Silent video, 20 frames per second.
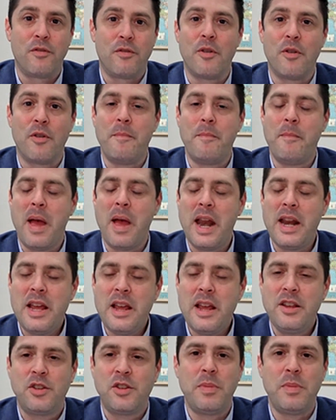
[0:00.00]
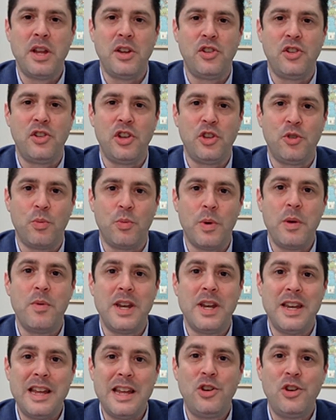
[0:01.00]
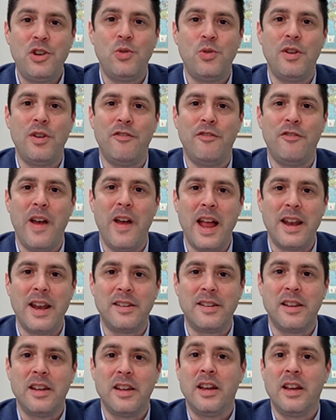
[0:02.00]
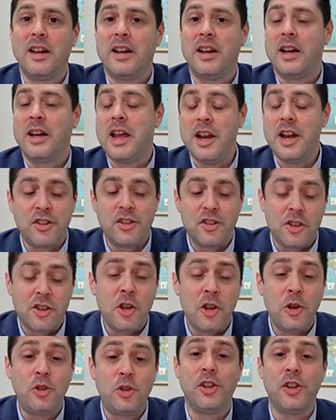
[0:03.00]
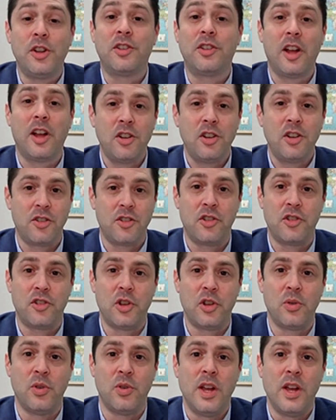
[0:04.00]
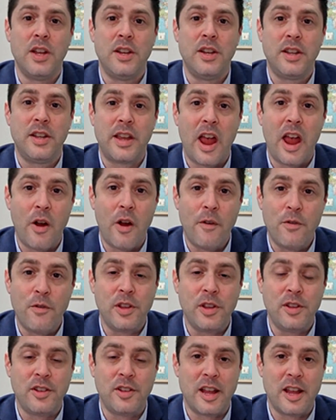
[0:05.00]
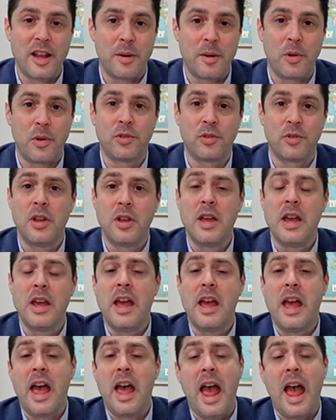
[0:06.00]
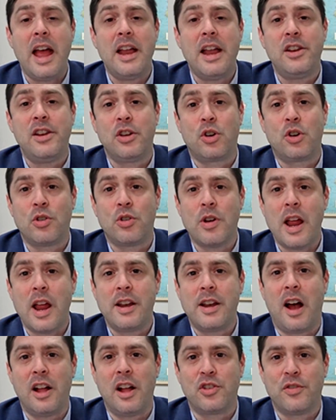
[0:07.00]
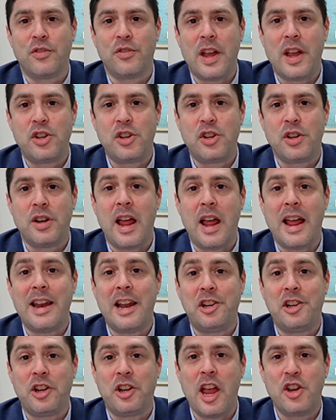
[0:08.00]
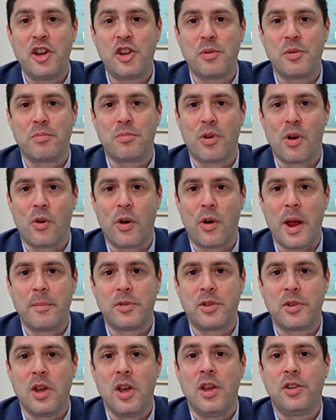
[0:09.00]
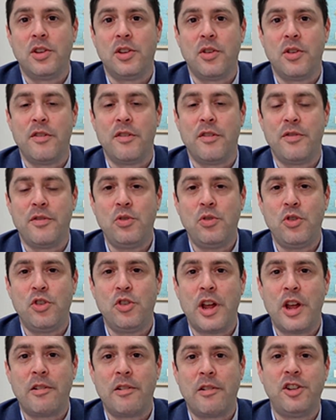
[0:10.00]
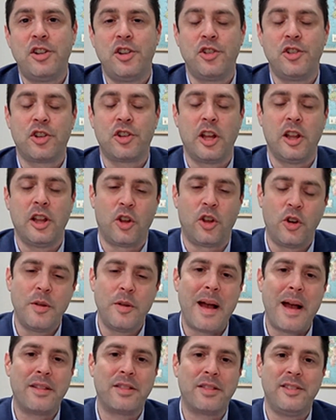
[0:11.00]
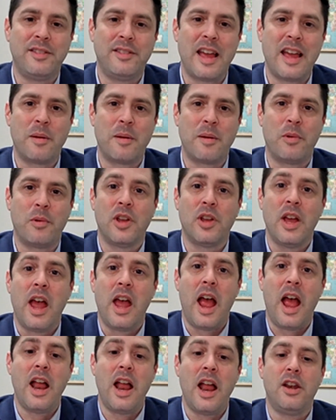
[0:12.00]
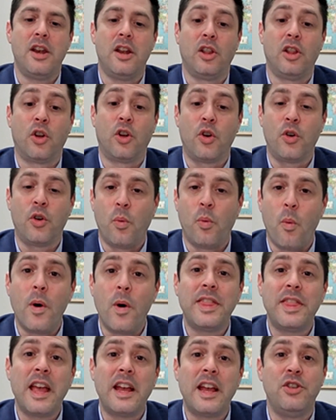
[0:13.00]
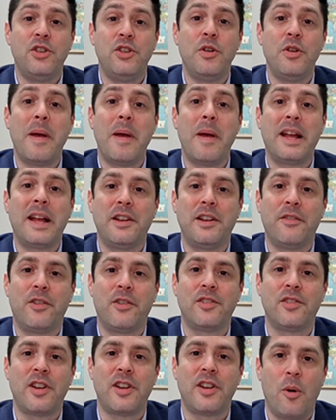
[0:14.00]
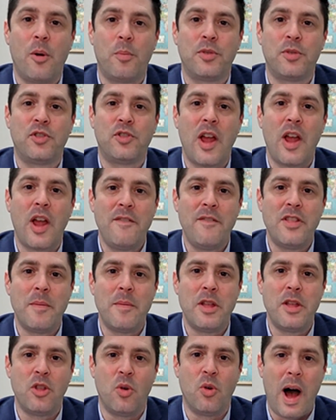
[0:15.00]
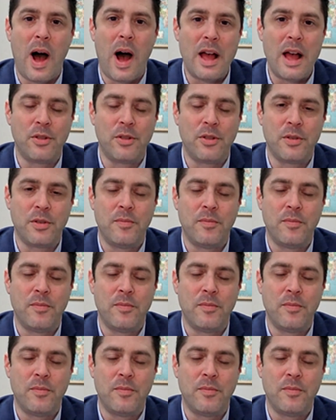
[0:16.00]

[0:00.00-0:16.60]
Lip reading: for many species, we would need to invent an institution such as a zoo to care for these animals and to create conservation and education programs so that future generations can learn about these animals and learn what they can do to make a difference to help save them in the wild.